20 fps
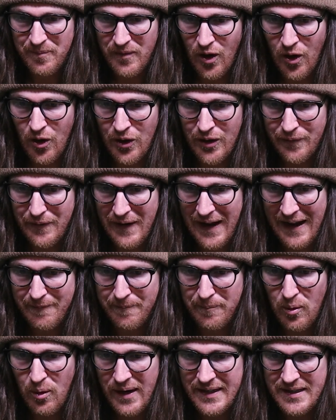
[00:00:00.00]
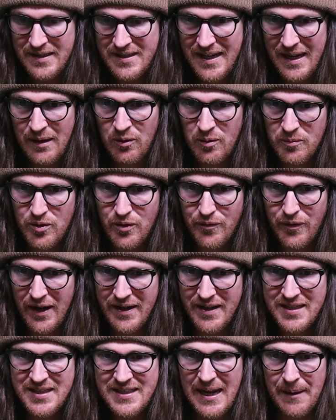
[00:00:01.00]
earn 5 points, and we'll move on
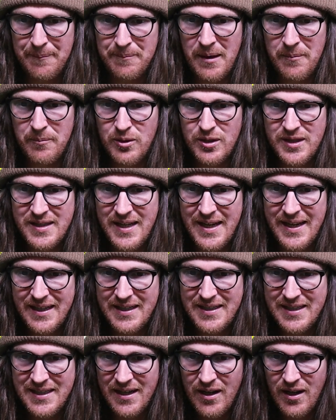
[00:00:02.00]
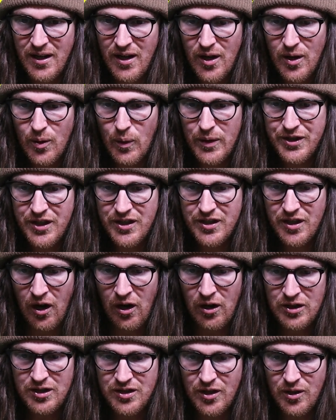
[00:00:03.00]
to step number 6, which is
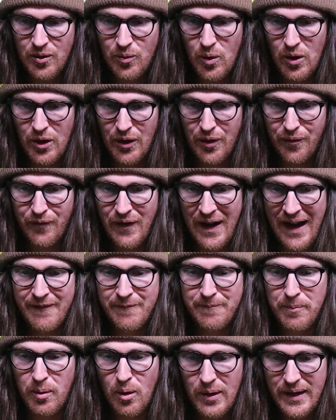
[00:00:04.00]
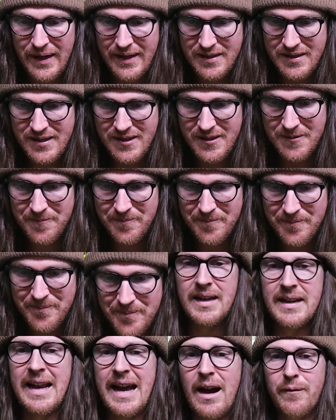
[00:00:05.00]
also worth 5 points.
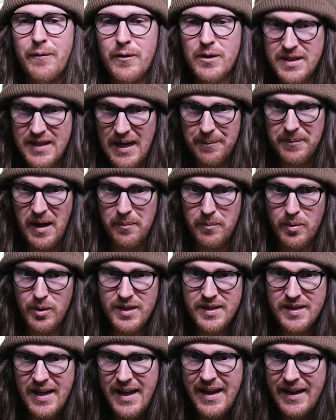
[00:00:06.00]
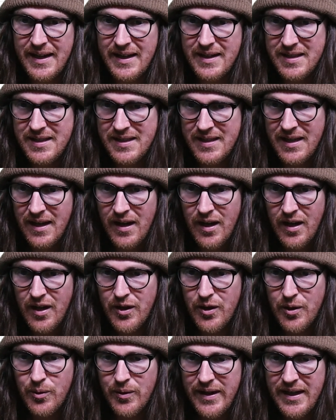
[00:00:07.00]
Now for step number 6,
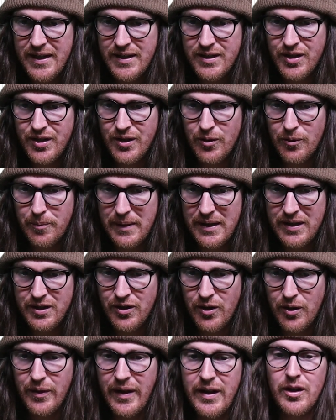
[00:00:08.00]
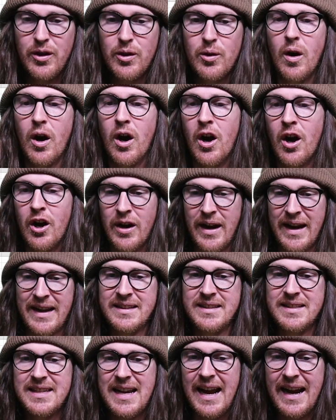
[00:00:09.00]
you need to be sure that you are
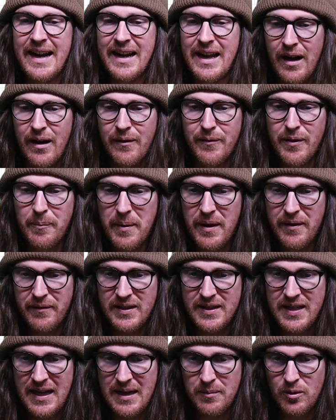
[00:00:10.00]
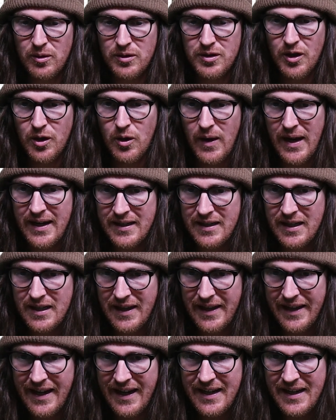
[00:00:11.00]
inside of the pivot table, so go ahead and
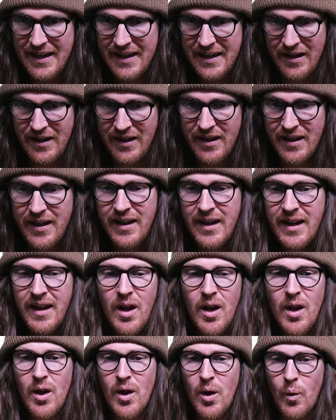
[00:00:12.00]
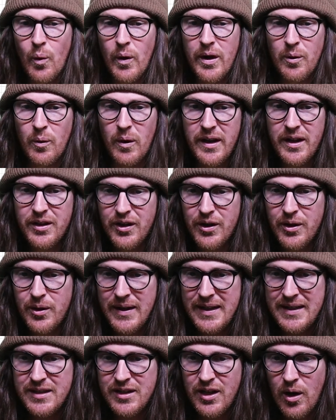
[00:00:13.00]
click in here. What you want to do
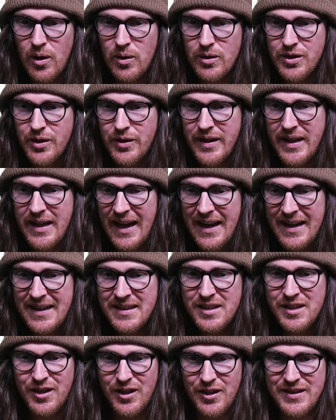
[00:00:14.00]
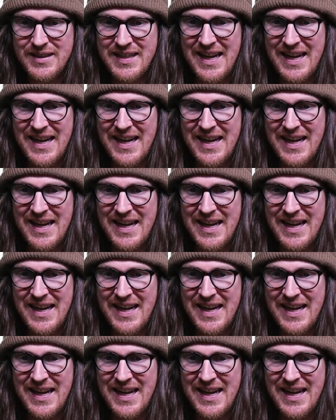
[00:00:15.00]
is go to the Insert